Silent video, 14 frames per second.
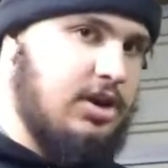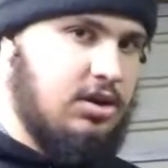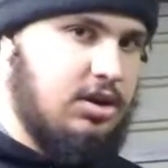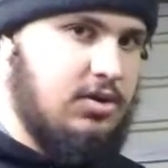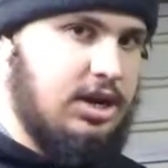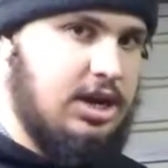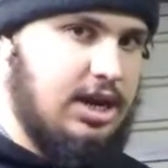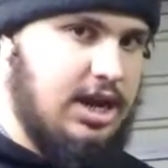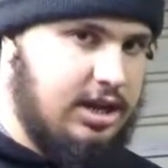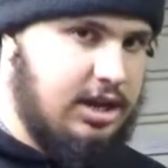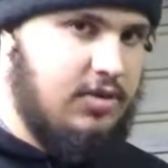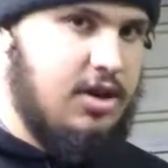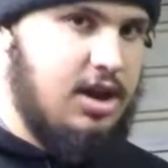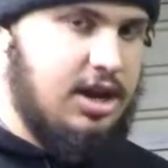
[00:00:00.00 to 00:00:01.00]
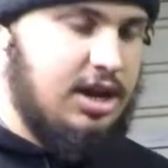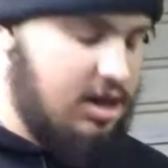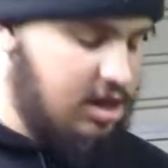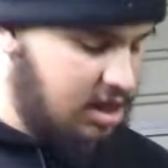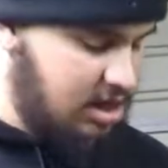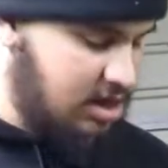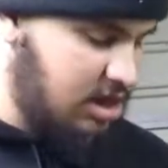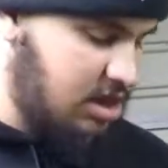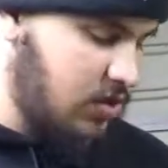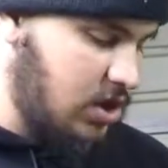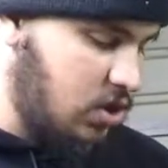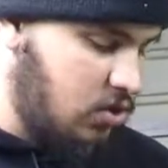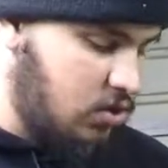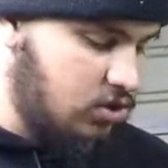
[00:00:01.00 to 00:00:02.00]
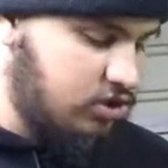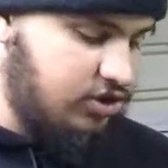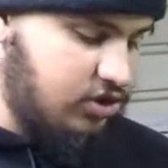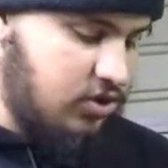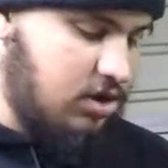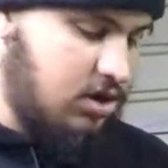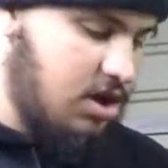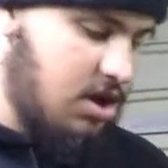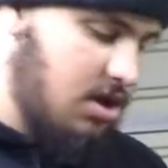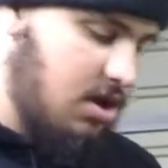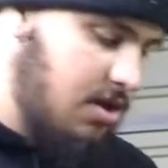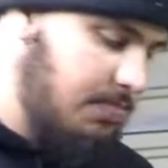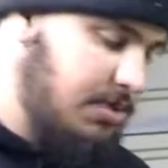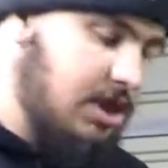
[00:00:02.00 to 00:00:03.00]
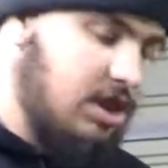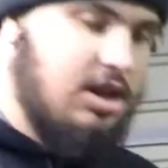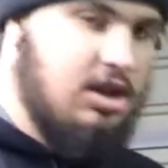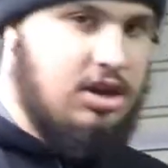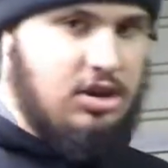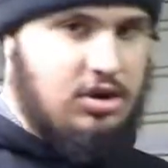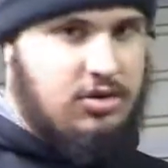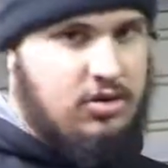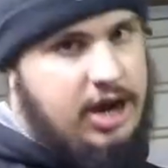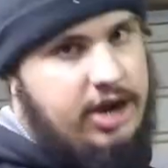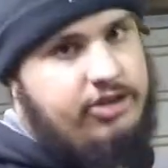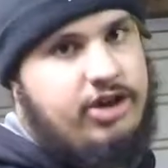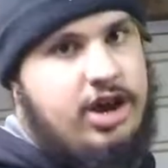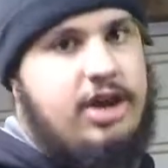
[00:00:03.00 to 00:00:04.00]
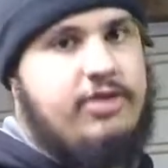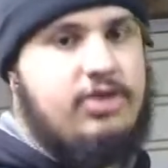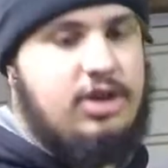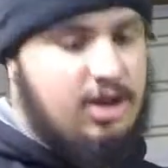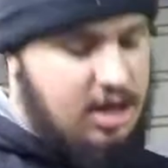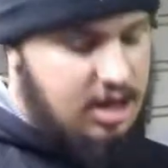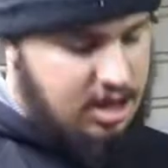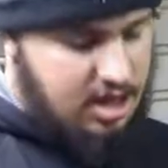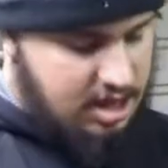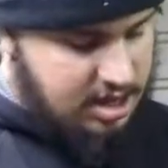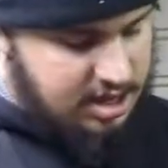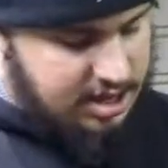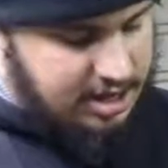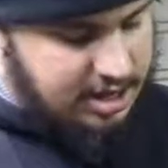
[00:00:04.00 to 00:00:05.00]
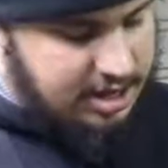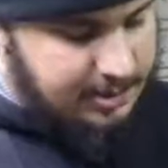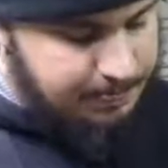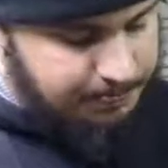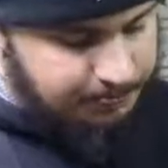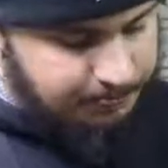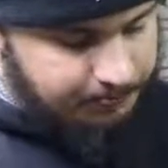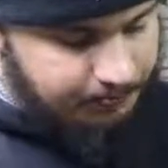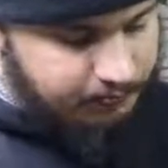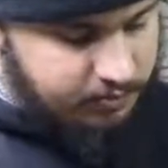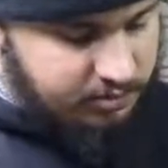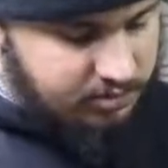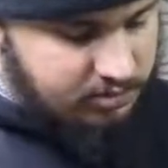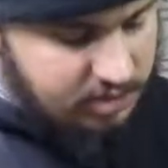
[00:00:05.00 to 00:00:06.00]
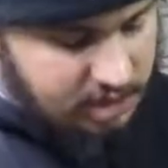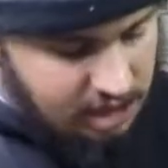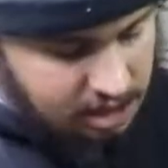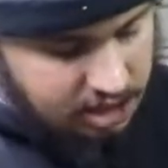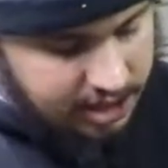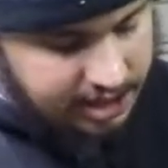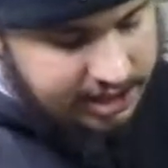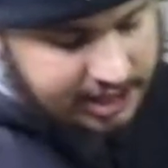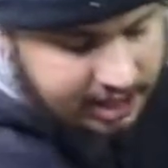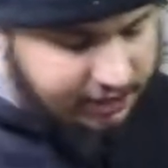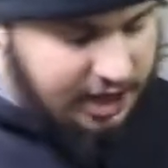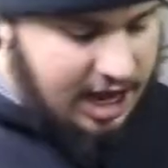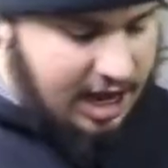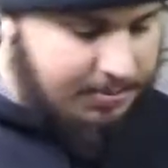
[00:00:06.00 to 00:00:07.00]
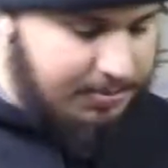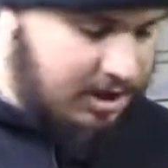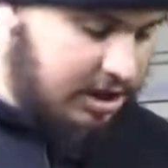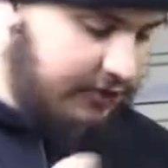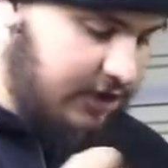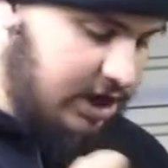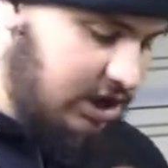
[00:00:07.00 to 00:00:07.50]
know what a connecting rod is, it's what holds your piston to your crankshaft. So you got to take the cap off, and